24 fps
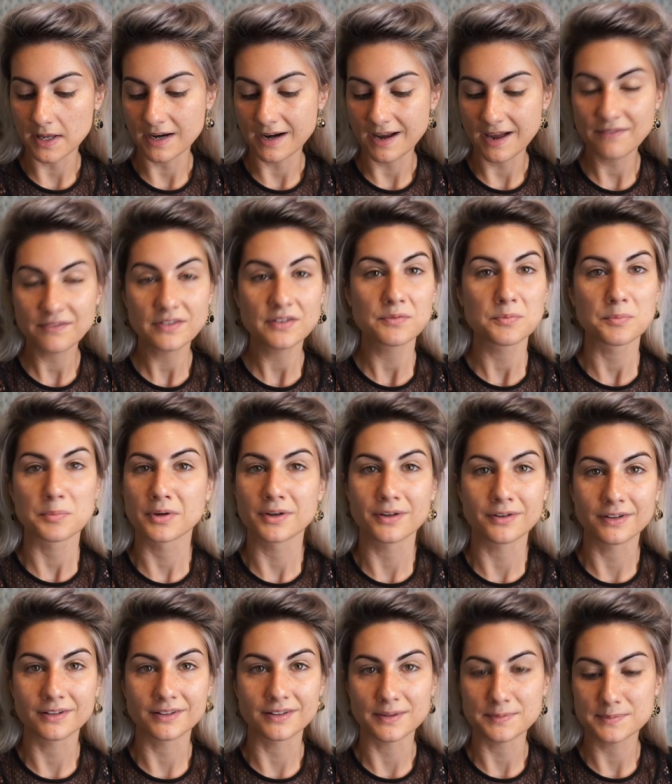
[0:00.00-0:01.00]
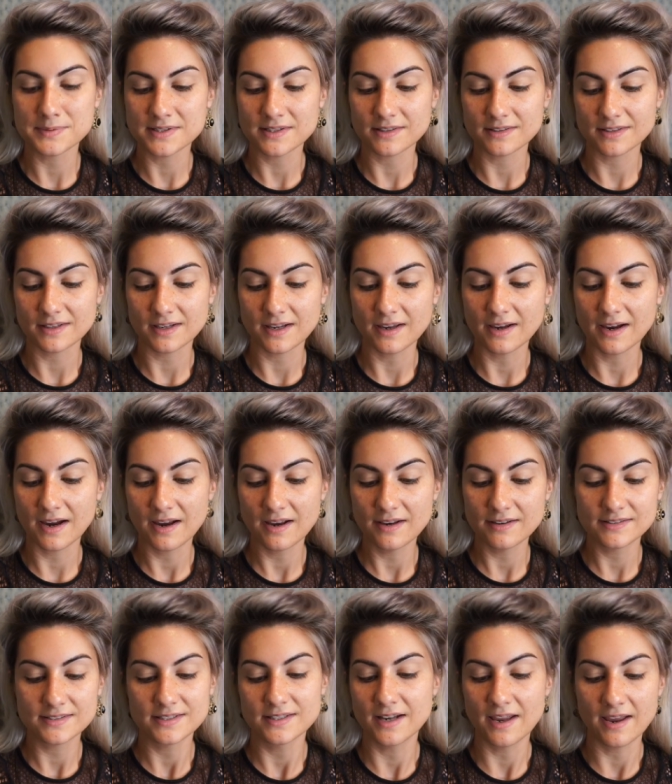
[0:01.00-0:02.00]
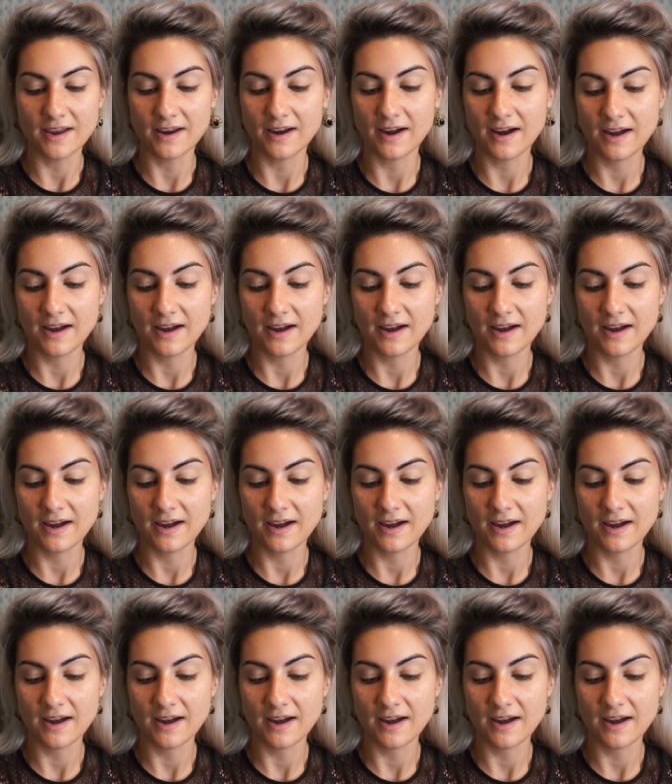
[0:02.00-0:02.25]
and I haven't even put on lipstick today.